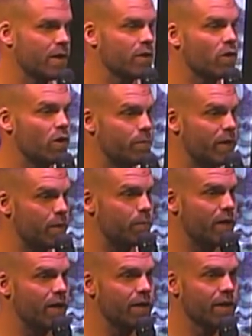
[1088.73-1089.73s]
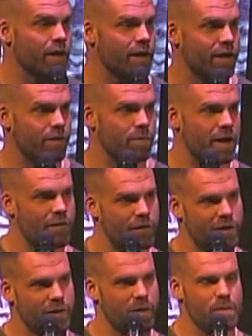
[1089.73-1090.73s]
Called the bank back, gave them
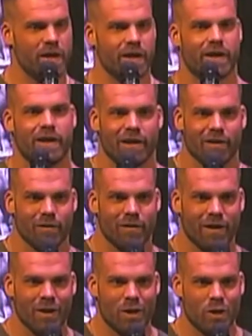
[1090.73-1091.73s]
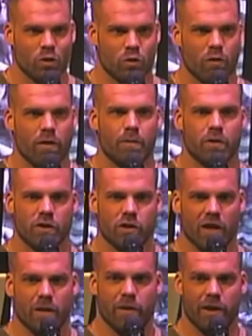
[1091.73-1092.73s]
everything in my bank account. Drove up to
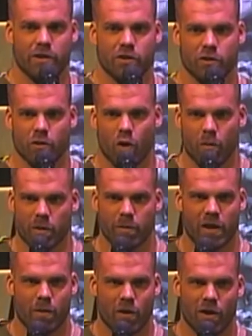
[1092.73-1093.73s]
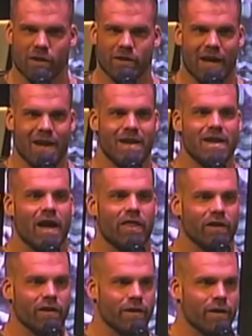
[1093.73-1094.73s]
Regina Beach, opened the mailbox, and
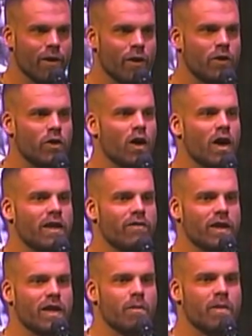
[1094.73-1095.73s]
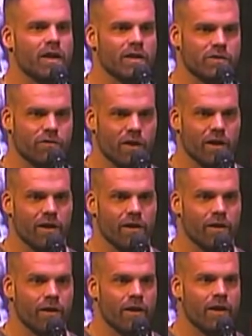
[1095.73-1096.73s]
nothing. Not even a Cabela's flyer.
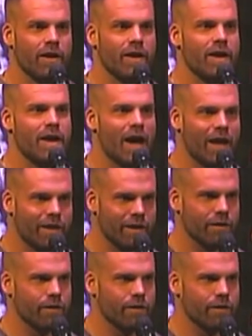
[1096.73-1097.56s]
Nothing.